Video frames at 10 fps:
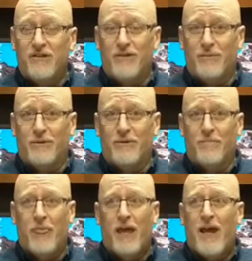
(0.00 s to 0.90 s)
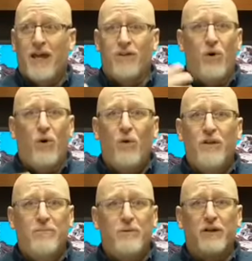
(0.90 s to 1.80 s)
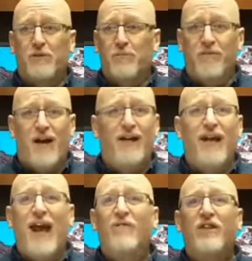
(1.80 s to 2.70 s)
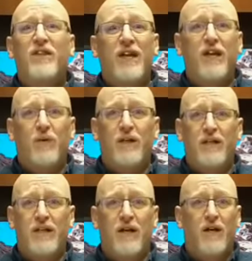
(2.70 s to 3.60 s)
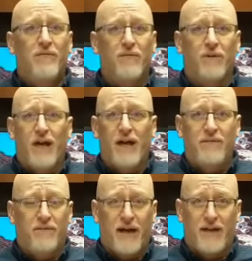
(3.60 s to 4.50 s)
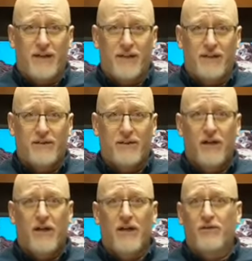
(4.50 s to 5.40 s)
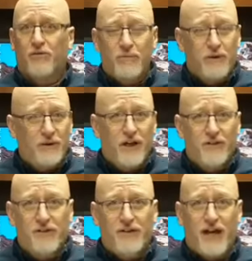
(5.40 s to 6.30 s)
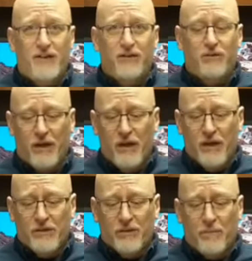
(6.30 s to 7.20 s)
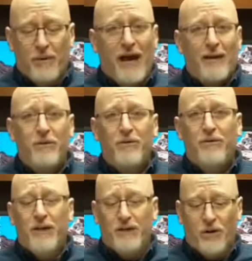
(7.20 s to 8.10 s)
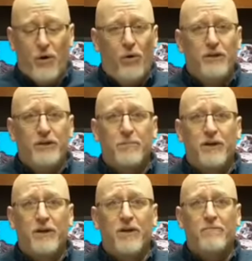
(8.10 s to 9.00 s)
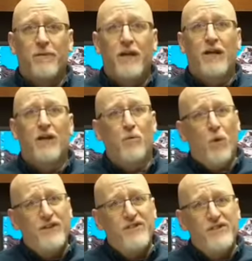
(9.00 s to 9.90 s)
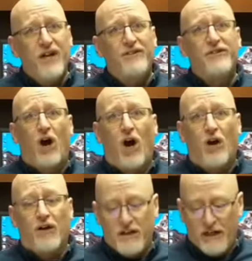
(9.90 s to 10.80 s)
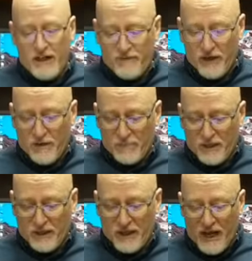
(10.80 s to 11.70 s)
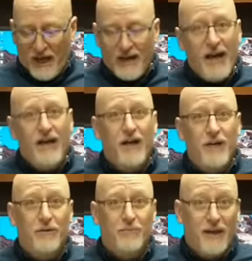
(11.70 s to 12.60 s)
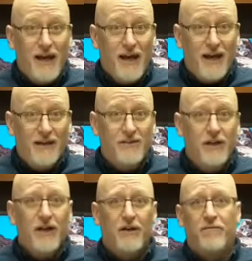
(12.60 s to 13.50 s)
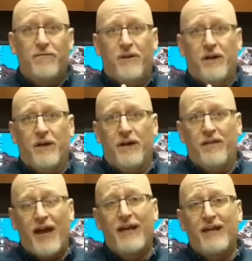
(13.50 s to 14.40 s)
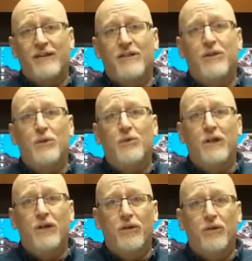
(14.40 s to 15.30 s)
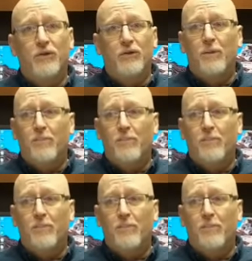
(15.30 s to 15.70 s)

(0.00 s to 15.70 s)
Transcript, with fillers: Holy Spirit's provided everything we need for life of godliness. Uh, scripture tells us that too. So the Bible and the Holy Spirit in one sense are enough, but God had other plans, and, uh, and that is to include the body of Christ.